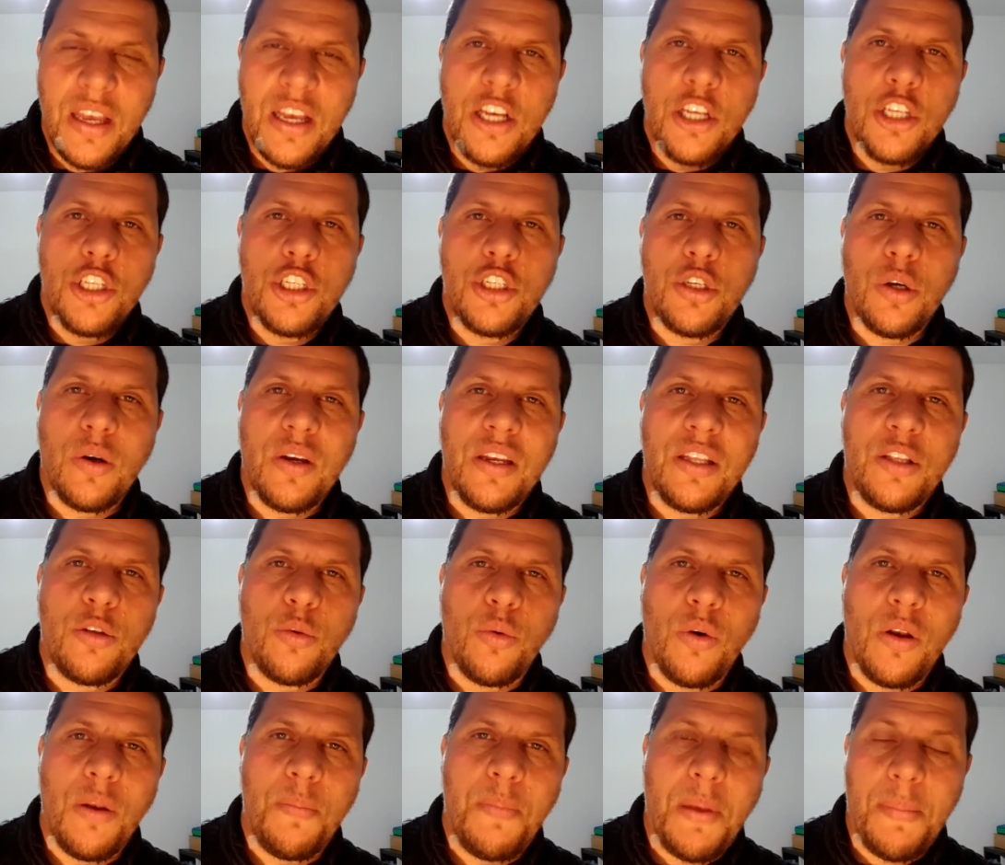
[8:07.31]
So it
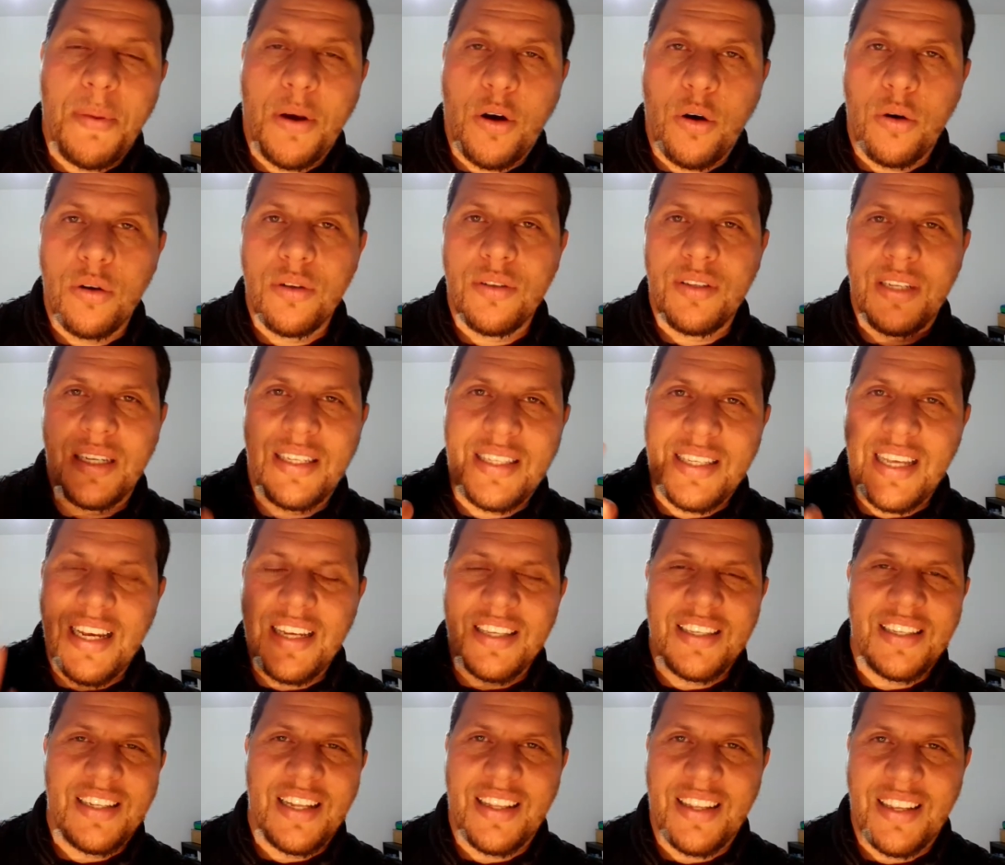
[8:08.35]
will be because it
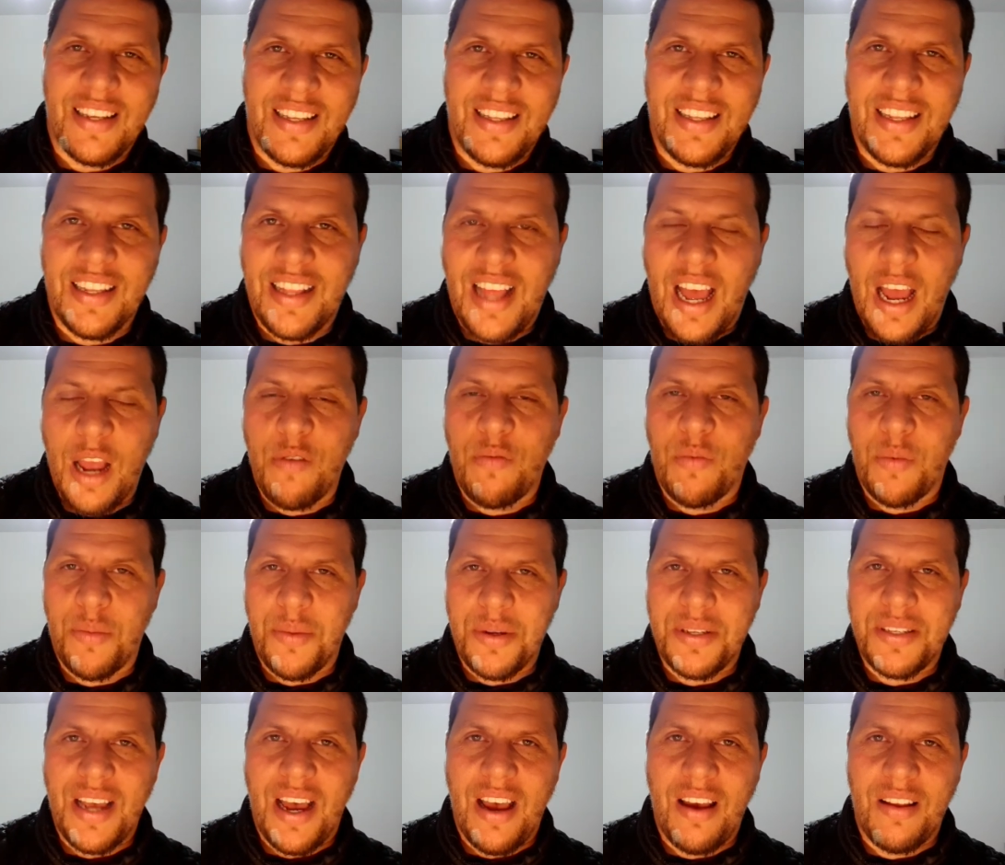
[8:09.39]
says that in the time of
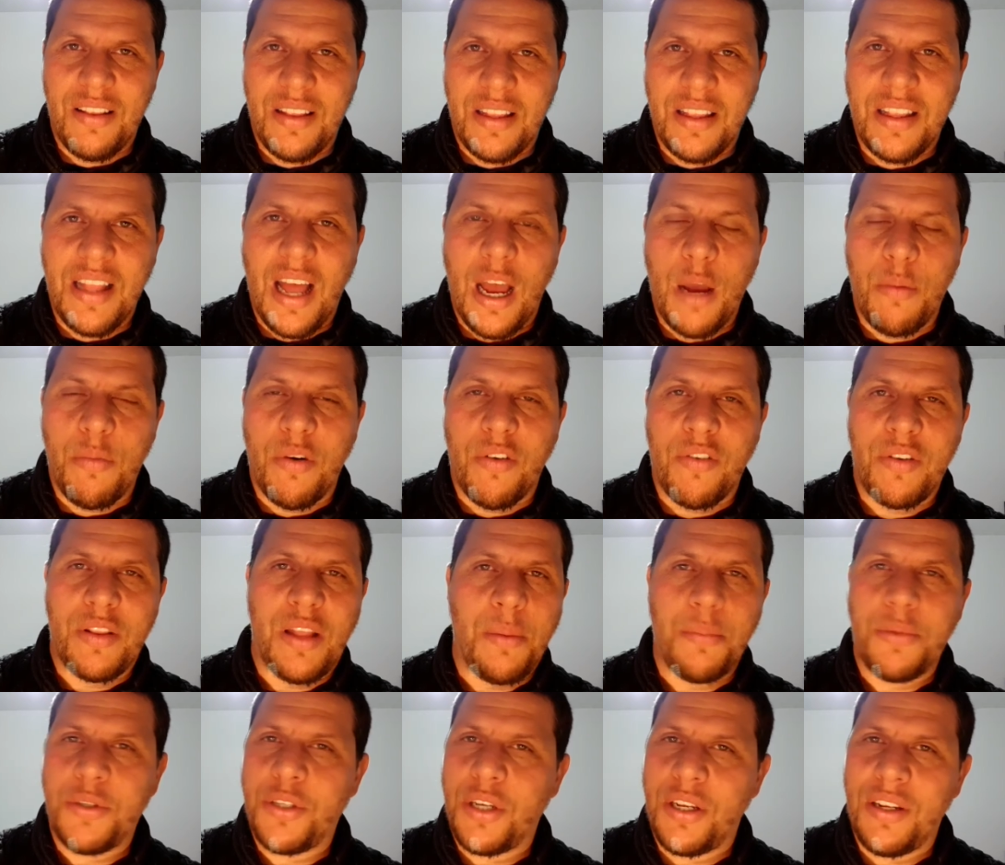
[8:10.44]
Messiah, time of
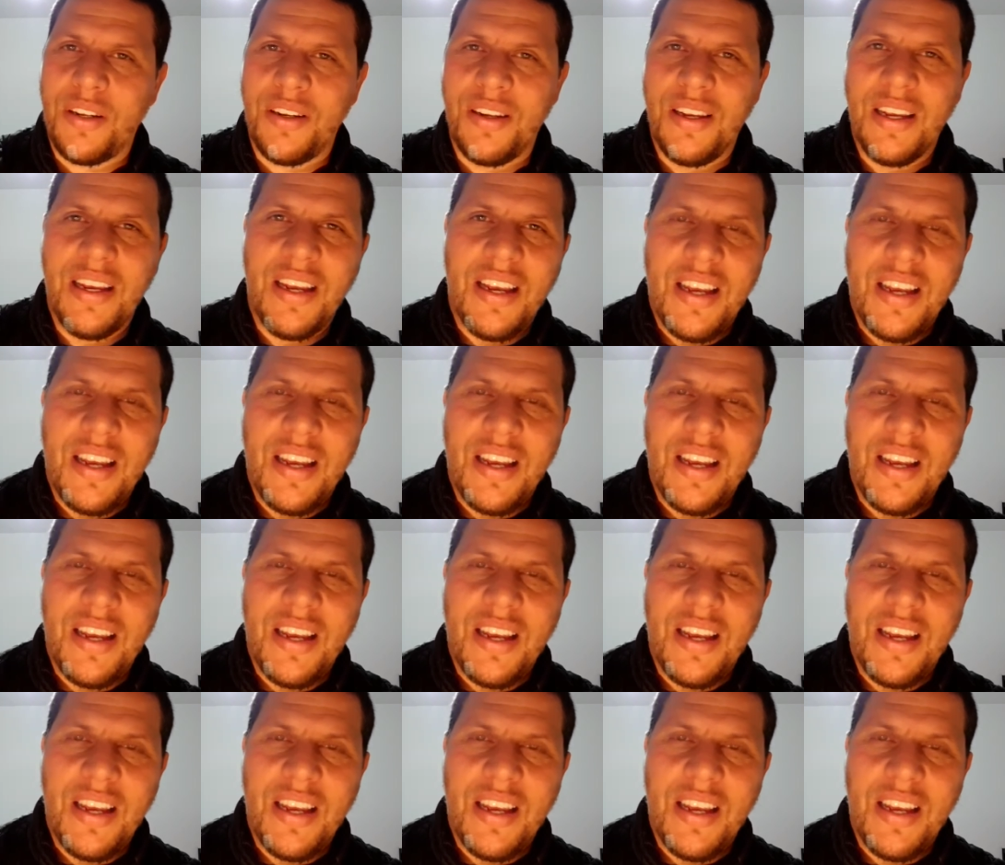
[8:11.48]
redemption,